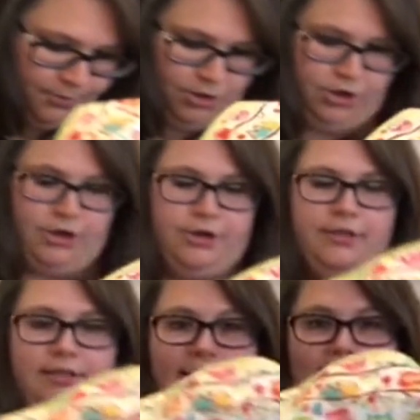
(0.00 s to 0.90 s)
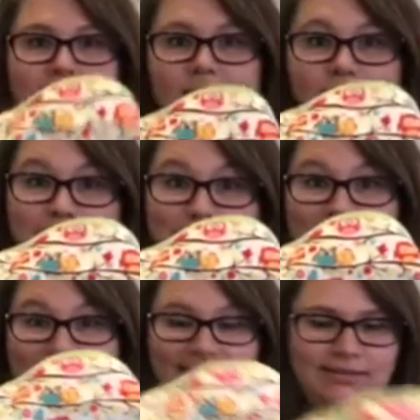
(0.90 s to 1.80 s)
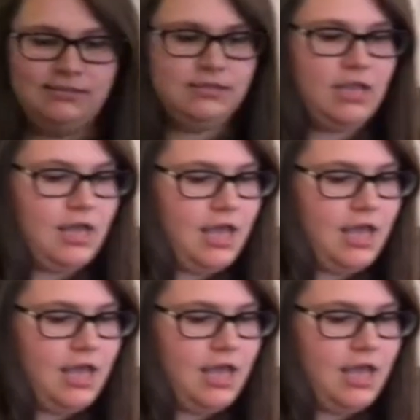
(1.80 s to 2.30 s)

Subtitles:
bird leg bags.